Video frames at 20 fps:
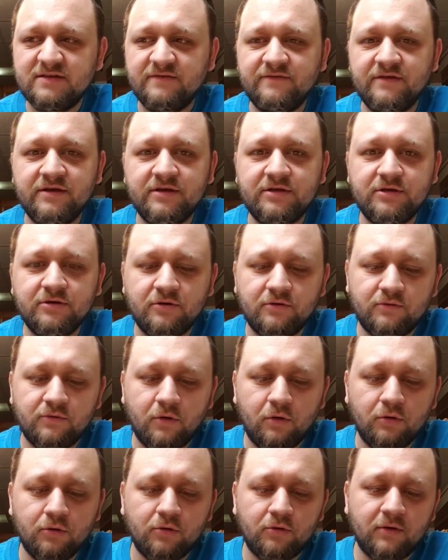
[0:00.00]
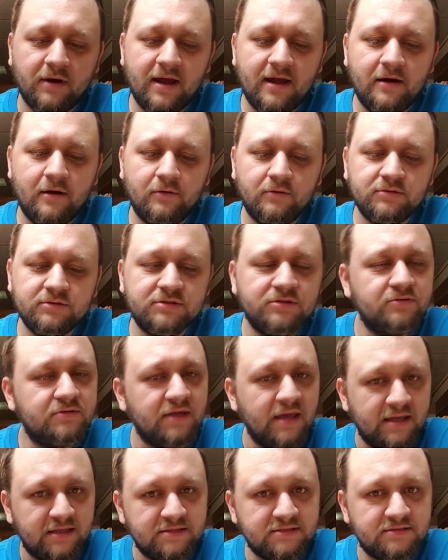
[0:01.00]
of like your roll around
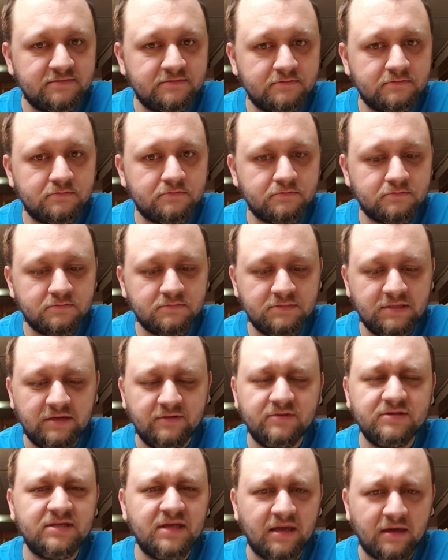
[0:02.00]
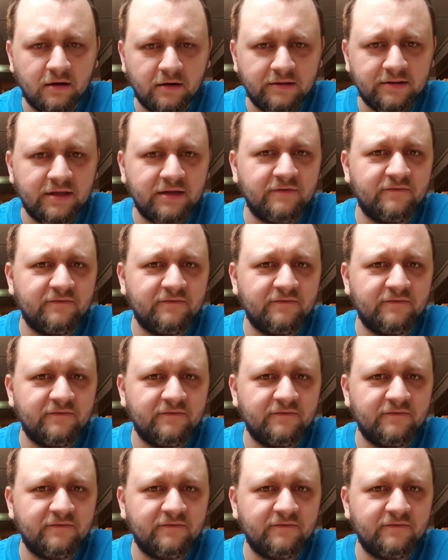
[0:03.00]
suitcase that you would take on like